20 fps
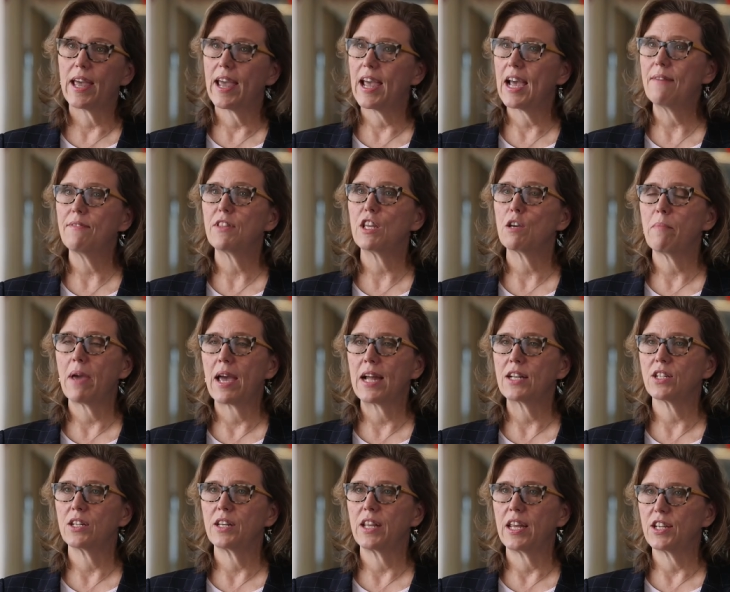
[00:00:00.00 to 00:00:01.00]
have the
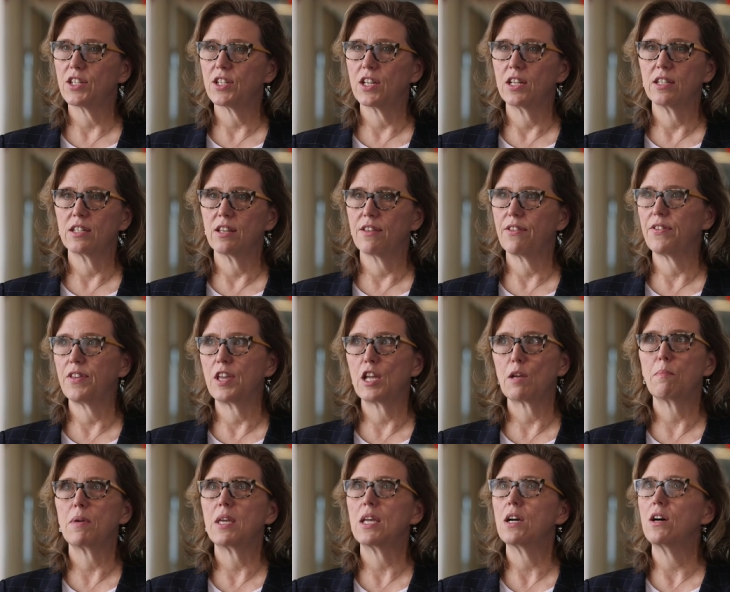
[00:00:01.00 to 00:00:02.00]
imagination to
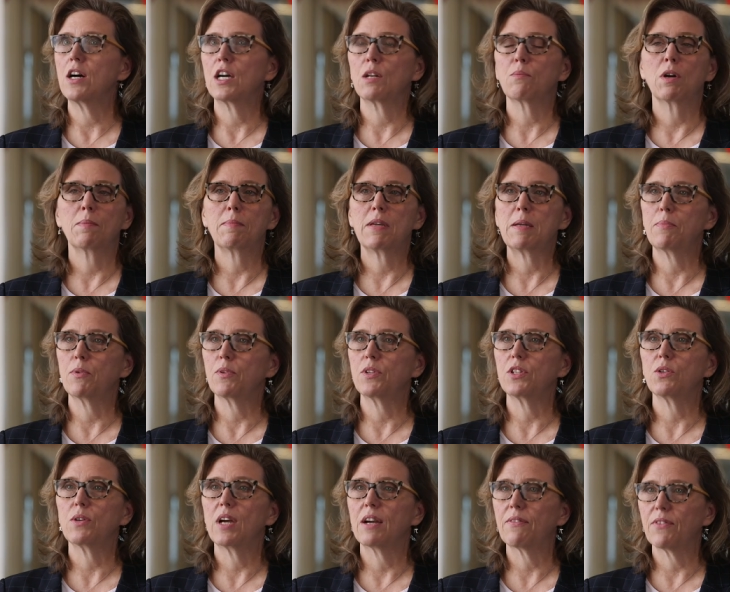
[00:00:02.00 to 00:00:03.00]
think beyond what people
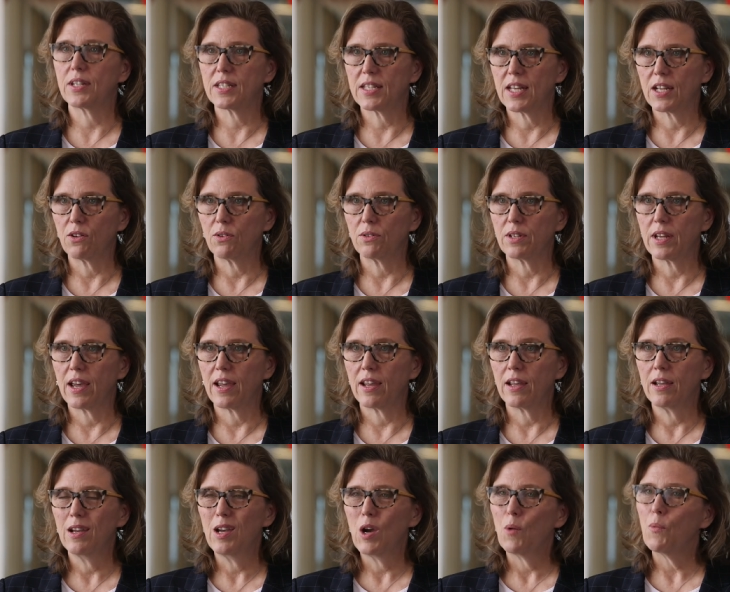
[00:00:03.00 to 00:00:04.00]
do every single day.
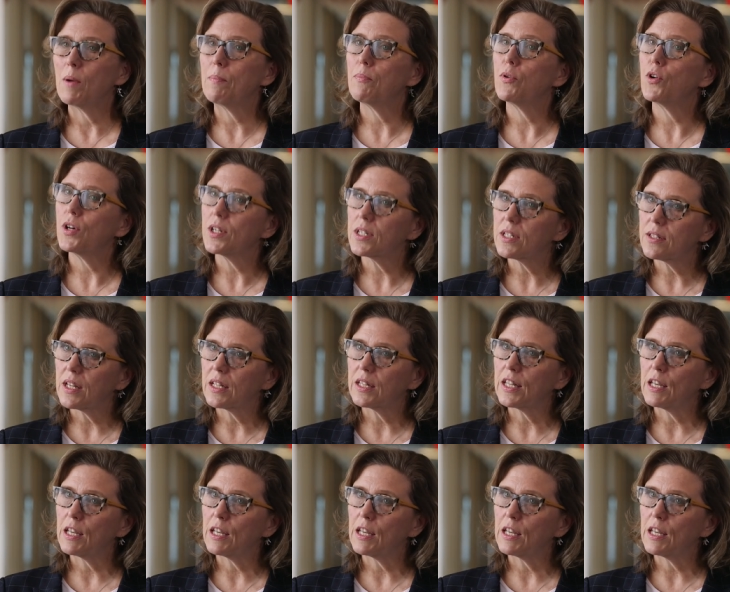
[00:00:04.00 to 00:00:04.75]
We push the